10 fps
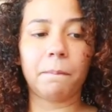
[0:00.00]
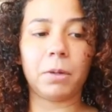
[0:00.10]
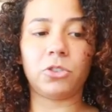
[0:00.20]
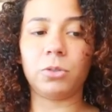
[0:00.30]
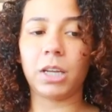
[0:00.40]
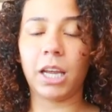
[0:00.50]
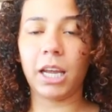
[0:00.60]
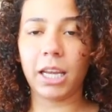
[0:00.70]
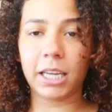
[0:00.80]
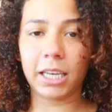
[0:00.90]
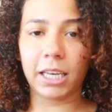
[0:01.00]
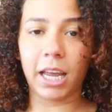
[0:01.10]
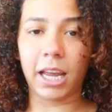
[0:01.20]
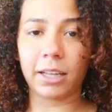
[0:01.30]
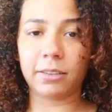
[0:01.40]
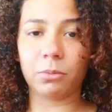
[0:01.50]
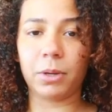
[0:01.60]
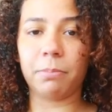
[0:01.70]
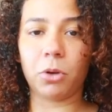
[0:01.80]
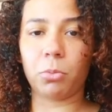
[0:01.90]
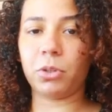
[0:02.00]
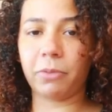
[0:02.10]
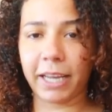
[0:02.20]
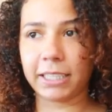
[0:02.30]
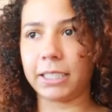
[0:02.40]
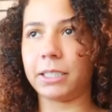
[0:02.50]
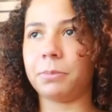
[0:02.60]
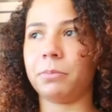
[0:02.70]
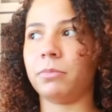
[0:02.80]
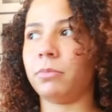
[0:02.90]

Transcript: but you can't connect with mobile devices?